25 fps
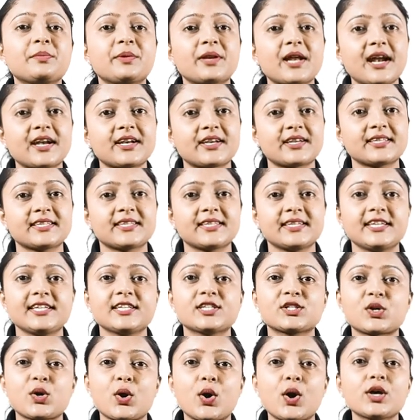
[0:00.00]
blood
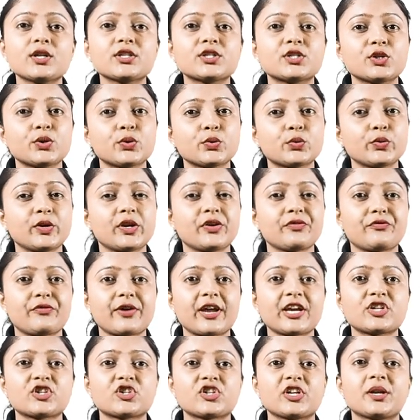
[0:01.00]
disease caused due to
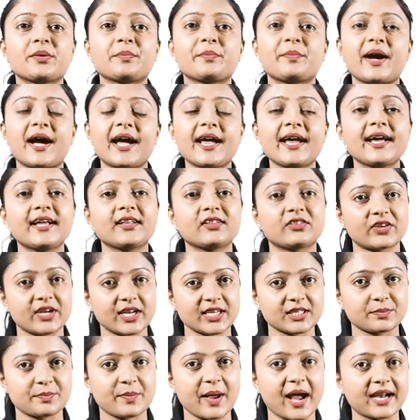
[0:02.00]
infection by
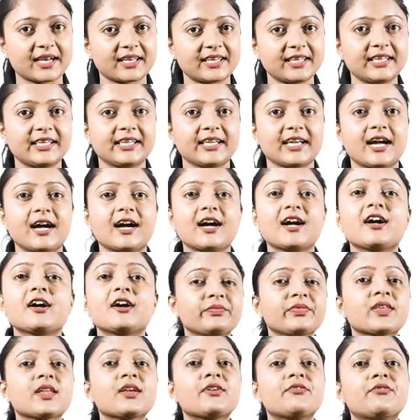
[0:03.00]
anthrax bacteria.
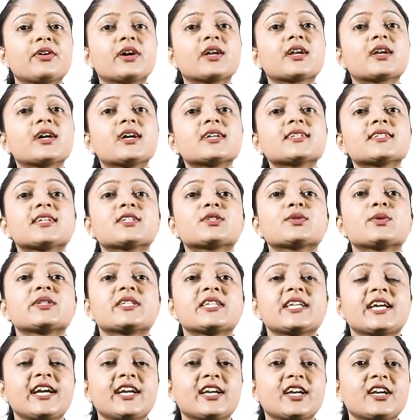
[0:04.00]
Workers
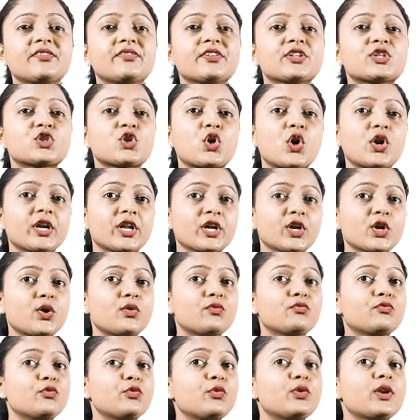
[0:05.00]
associated with sorting
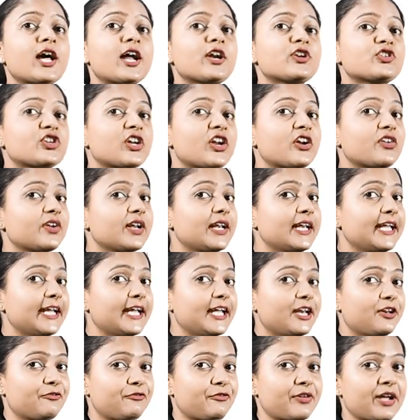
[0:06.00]
of wool are generally
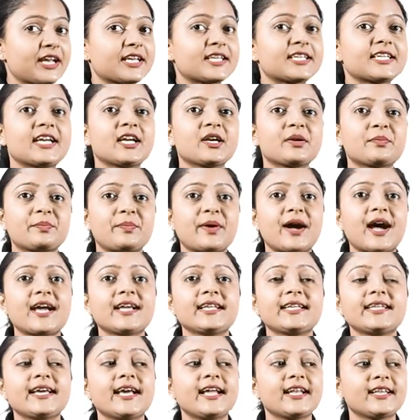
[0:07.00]
infected
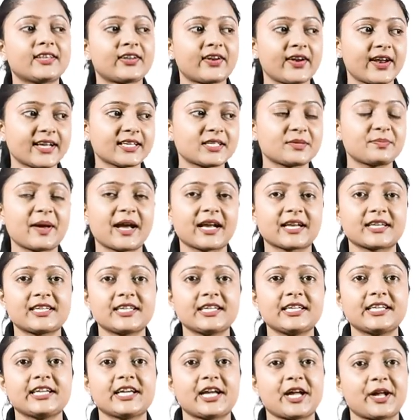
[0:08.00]
by the anthrax
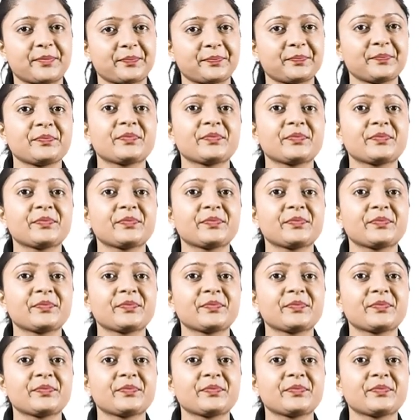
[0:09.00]
bacteria.